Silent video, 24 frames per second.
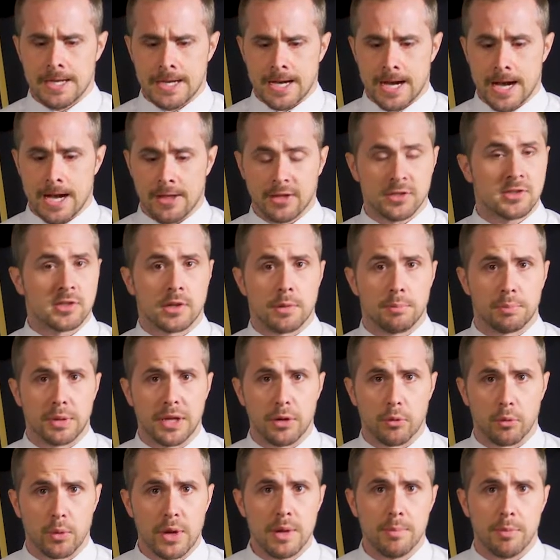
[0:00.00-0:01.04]
Uh, this is a
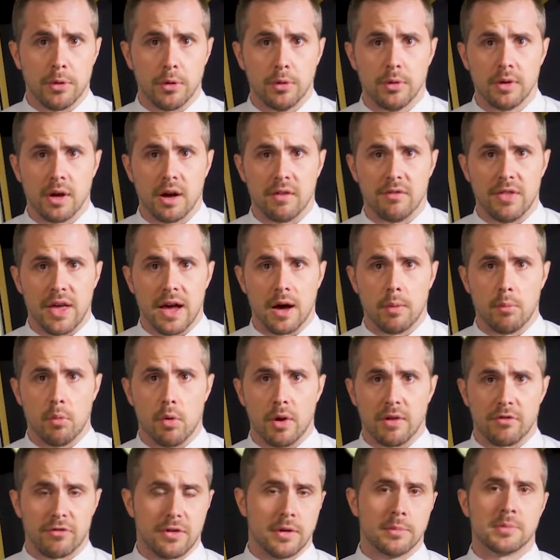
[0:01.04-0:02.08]
complete reboot of the
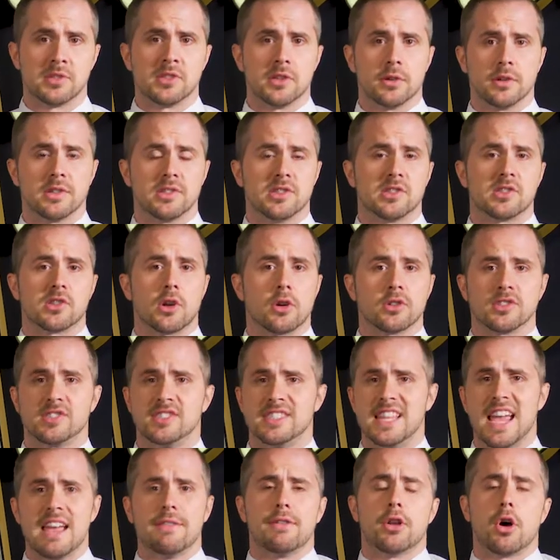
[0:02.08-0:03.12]
Hellboy film series and stars
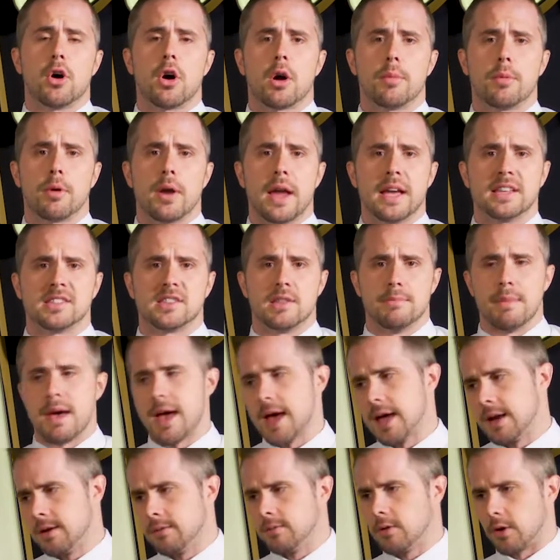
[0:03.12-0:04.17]
David Harbour as the
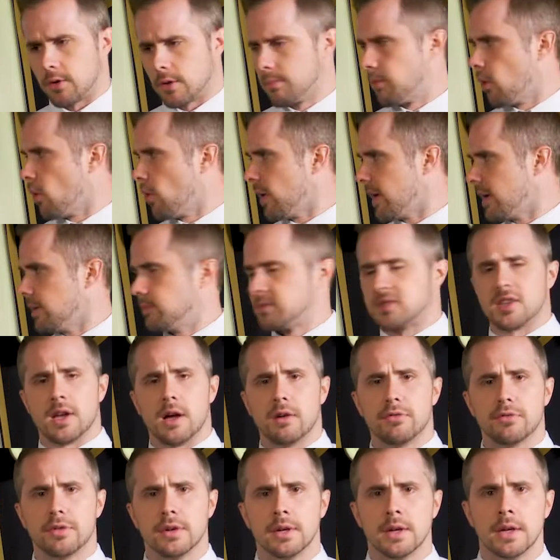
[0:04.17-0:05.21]
man, or the boy
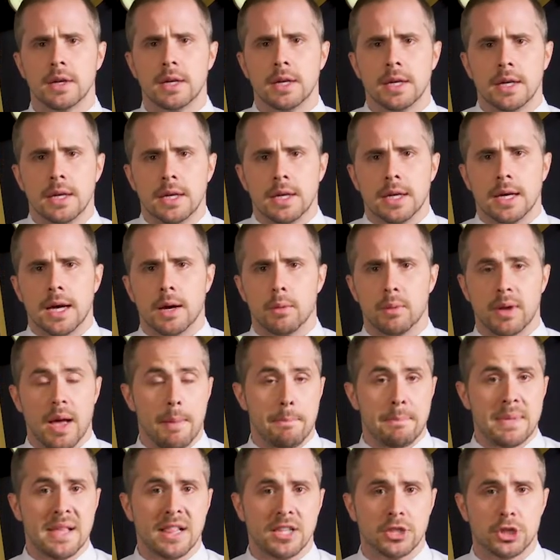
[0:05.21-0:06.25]
himself. Uh, we
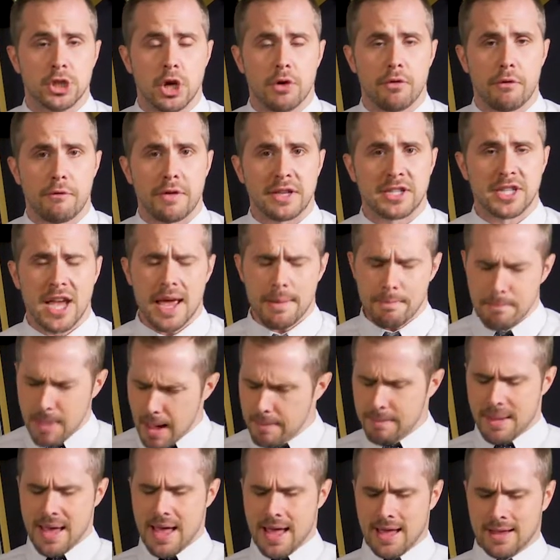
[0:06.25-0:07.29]
got Milla Jovovich and my
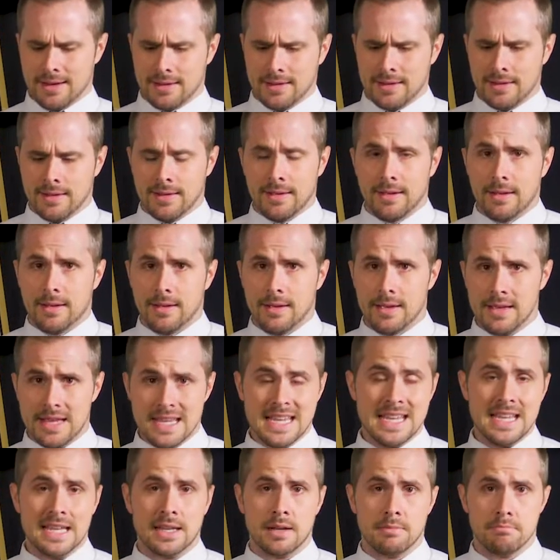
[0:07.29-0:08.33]
man,
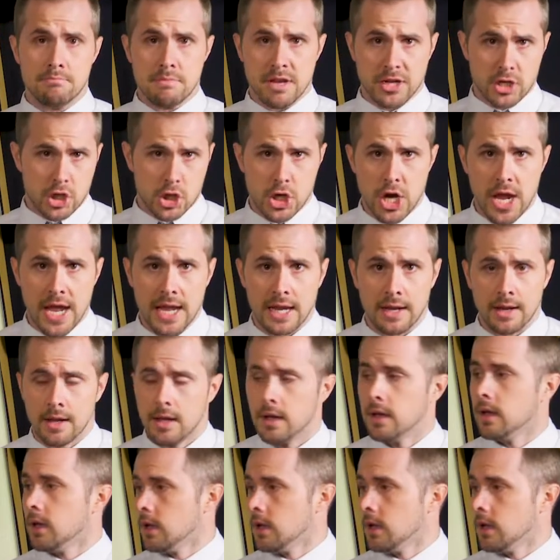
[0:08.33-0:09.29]
Ian McShane.